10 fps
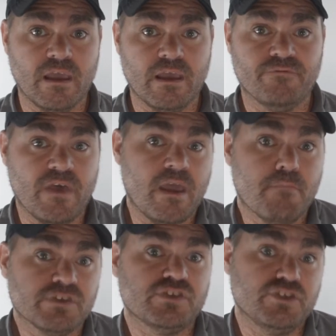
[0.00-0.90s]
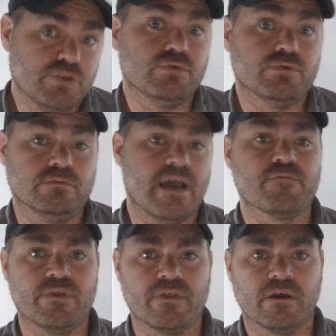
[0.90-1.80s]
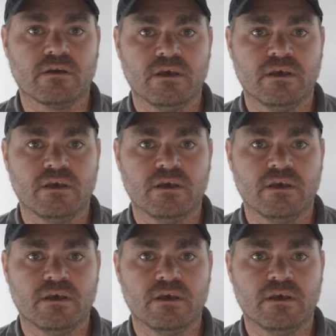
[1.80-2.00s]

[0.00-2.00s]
if they must do everything.